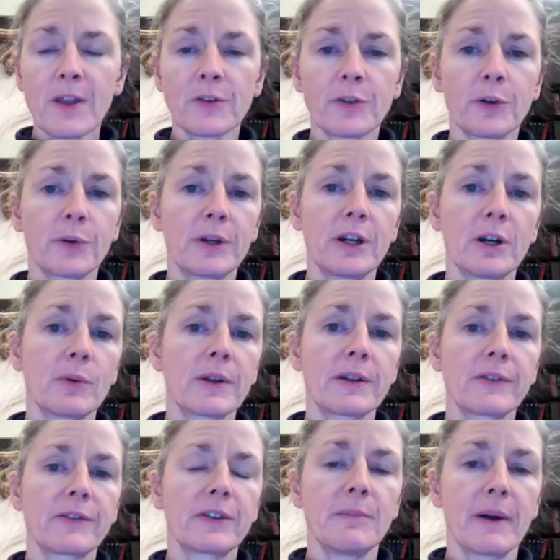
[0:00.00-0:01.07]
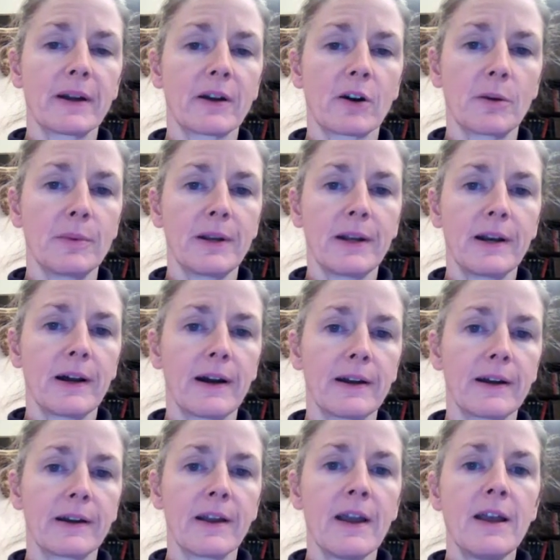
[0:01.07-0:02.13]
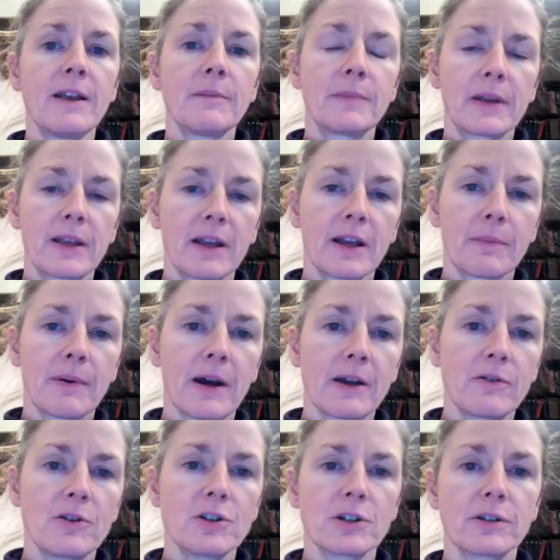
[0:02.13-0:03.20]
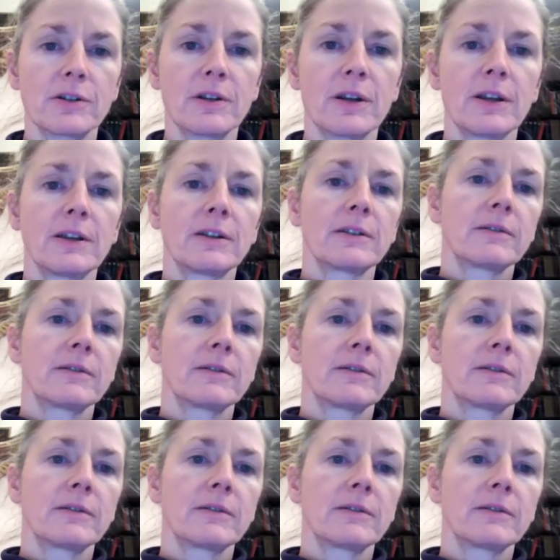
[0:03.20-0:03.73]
So here we can see bicarbonate ion picking up hydrogen,